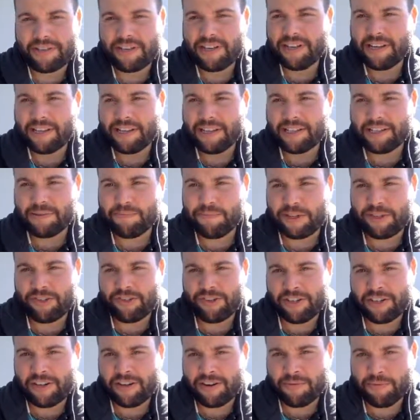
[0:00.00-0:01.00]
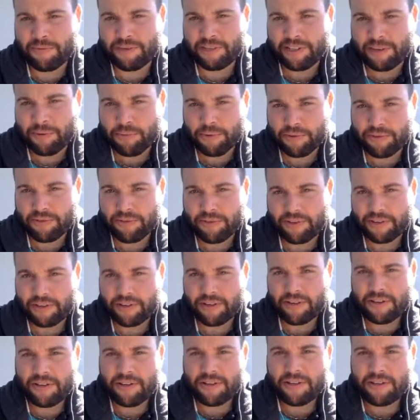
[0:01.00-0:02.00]
is Budget Air really worth it?
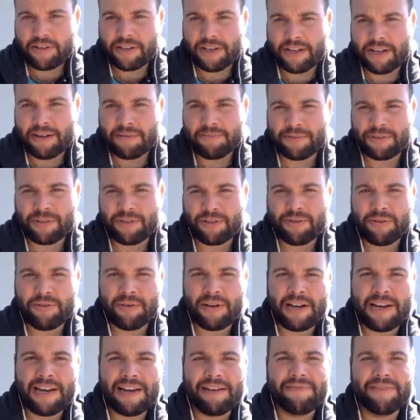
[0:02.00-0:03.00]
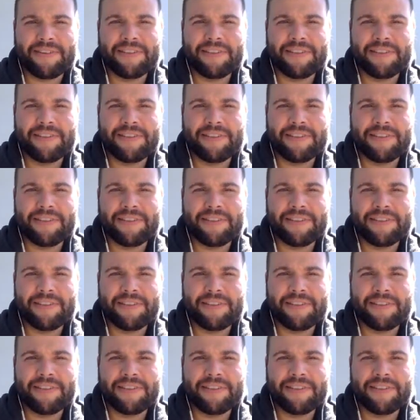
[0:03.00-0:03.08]
So I have